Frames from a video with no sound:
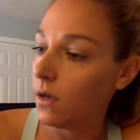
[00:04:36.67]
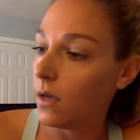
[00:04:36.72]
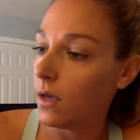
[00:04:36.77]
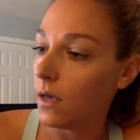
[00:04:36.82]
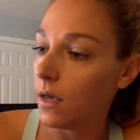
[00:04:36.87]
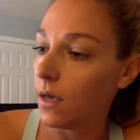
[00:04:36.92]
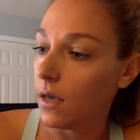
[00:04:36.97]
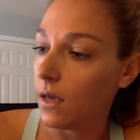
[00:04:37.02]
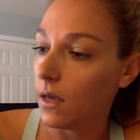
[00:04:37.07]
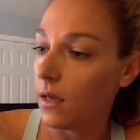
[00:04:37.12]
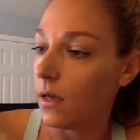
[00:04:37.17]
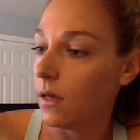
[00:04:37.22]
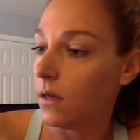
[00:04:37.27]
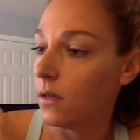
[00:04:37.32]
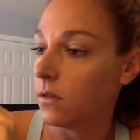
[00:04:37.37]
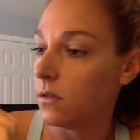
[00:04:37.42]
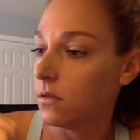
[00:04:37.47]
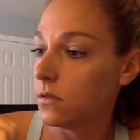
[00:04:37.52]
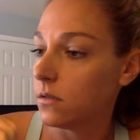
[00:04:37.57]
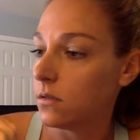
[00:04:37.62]

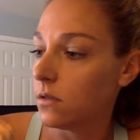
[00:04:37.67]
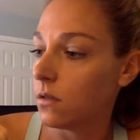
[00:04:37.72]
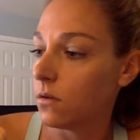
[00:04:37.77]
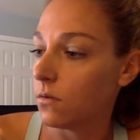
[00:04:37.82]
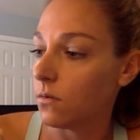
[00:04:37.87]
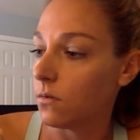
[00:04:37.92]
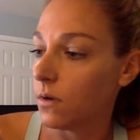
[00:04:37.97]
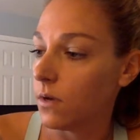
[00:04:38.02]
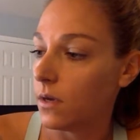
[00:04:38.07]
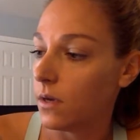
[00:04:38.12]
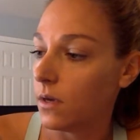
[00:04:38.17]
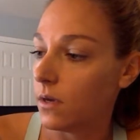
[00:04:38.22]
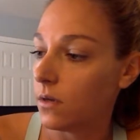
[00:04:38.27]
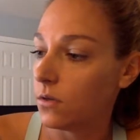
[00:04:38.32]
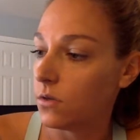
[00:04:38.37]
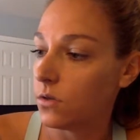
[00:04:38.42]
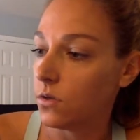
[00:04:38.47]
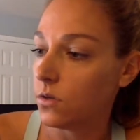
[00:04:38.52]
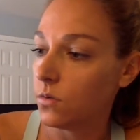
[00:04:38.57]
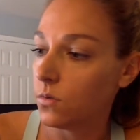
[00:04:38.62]
and
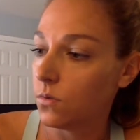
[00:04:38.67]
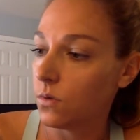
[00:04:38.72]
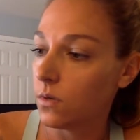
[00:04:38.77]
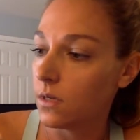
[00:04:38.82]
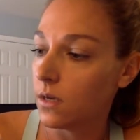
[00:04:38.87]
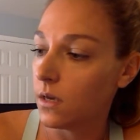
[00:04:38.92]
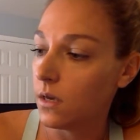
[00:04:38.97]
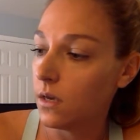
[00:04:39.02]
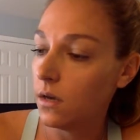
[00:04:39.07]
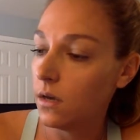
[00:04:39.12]
2 a day